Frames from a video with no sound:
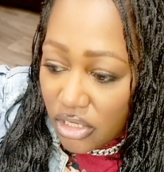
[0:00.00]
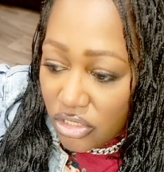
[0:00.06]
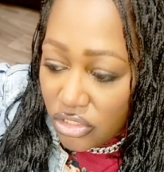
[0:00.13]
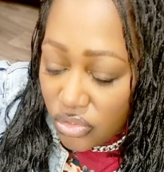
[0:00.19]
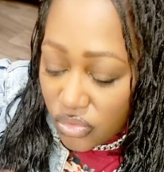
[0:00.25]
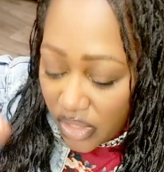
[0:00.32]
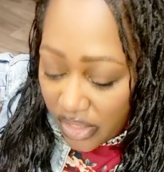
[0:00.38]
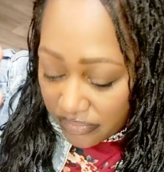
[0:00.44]

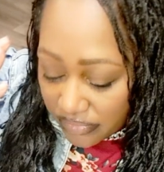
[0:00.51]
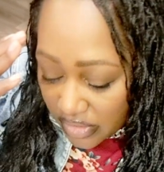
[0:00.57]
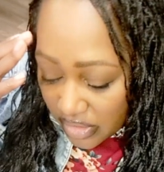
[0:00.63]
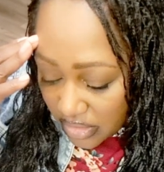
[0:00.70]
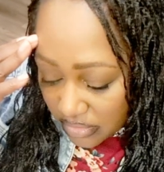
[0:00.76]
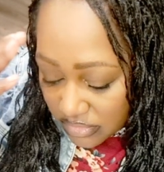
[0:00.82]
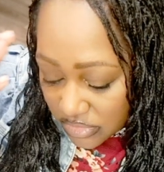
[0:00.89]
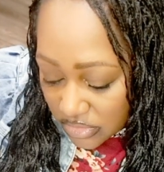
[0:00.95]
You have
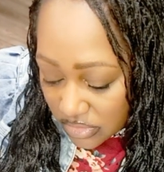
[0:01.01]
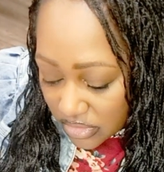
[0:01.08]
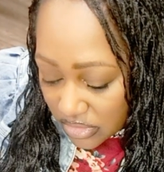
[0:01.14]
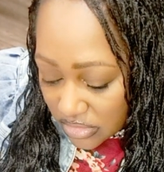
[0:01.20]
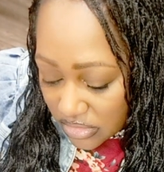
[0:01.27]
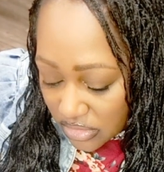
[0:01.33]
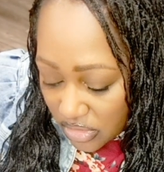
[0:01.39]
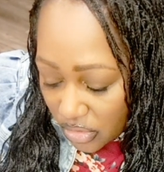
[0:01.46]
come to
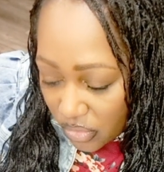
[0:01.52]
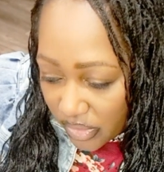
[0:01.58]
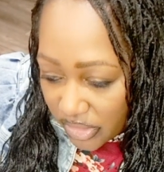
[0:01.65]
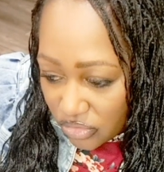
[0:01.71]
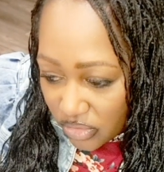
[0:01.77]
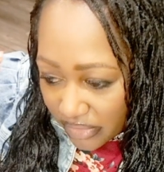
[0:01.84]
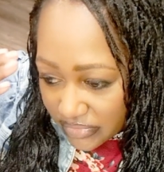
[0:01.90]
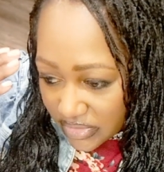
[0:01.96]
this knowing.
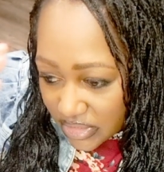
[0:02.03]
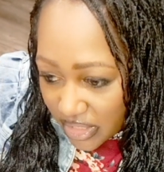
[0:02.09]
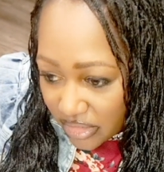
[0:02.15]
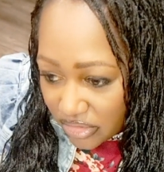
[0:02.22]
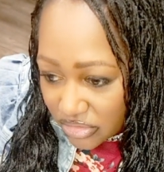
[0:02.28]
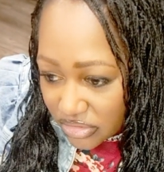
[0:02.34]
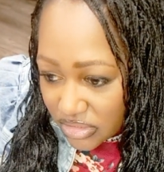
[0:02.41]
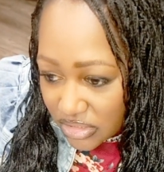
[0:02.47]
You have
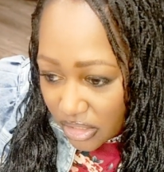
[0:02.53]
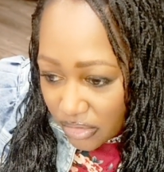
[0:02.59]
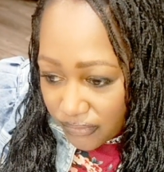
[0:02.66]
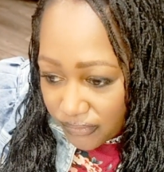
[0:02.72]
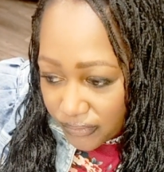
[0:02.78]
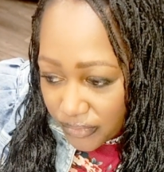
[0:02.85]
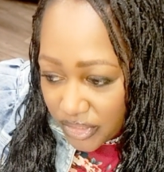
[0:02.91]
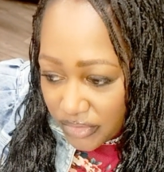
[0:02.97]
set
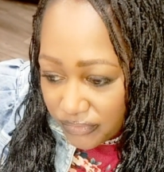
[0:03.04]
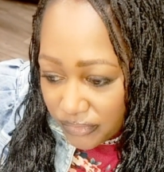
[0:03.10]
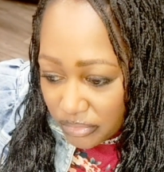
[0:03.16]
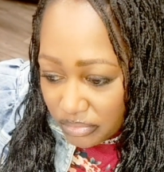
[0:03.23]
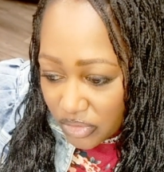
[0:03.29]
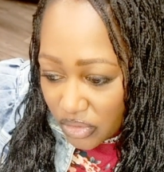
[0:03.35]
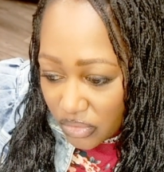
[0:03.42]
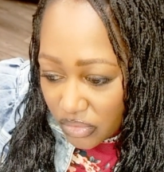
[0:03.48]
yourself free
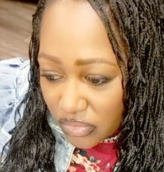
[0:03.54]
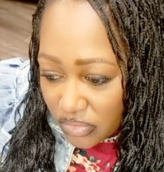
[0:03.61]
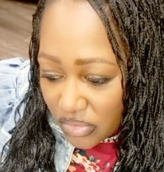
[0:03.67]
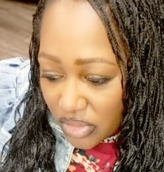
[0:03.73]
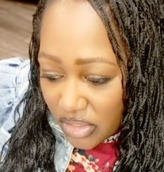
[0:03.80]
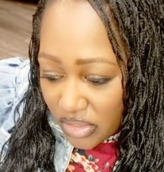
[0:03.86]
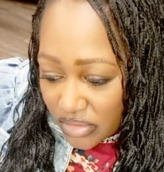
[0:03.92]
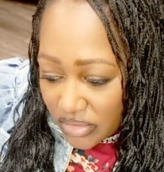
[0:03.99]
from
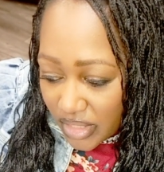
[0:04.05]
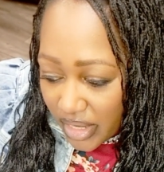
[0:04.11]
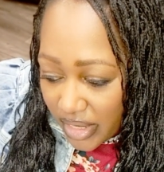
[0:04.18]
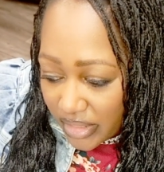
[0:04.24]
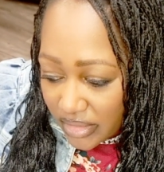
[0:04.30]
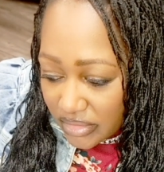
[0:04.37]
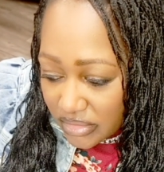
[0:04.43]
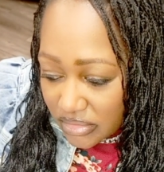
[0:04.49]

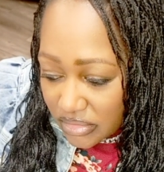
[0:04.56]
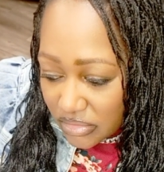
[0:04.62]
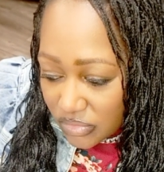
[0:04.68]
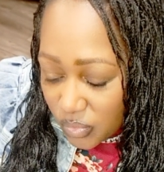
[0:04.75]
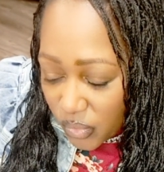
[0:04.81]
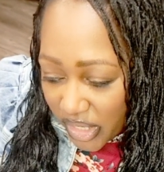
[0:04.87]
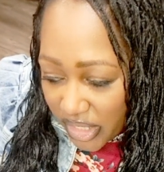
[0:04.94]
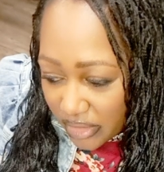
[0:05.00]
that
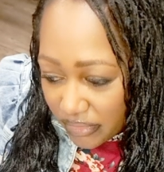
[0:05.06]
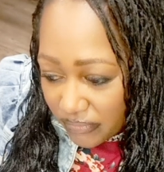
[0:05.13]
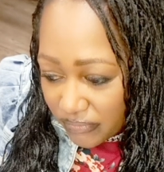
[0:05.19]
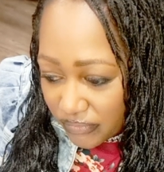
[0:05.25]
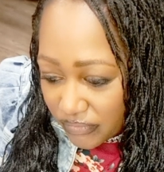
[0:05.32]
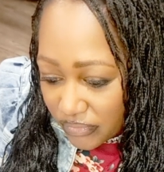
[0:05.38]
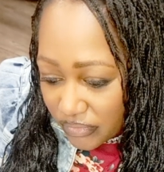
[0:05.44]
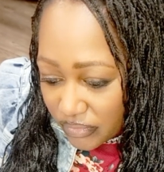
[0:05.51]
way
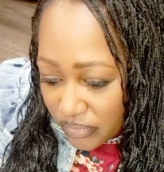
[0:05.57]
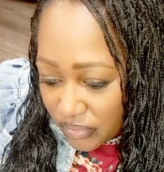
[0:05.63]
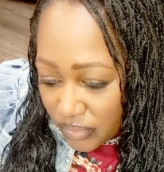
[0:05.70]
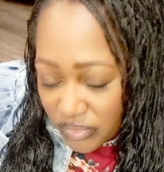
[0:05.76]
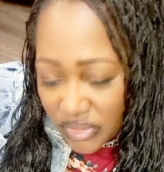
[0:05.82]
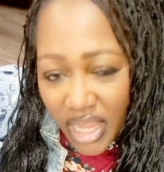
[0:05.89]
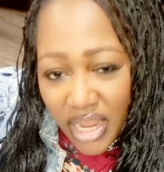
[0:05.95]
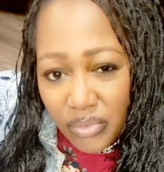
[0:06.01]
of
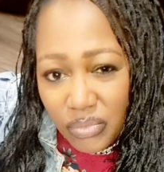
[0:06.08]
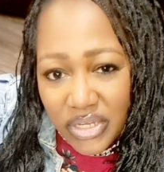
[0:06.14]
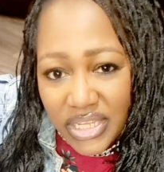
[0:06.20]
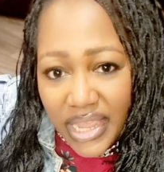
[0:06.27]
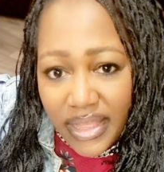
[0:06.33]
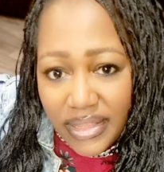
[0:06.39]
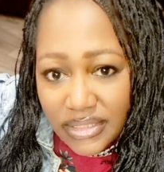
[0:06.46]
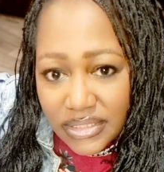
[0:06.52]
that
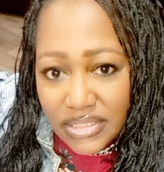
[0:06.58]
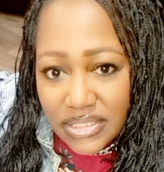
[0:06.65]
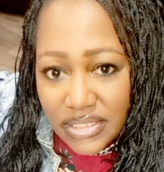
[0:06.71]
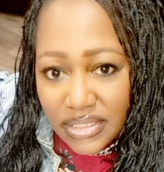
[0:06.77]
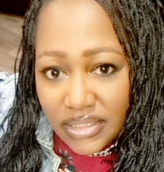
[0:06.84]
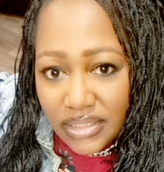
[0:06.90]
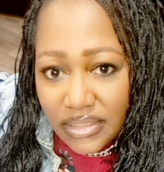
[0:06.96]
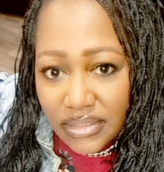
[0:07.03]
reality.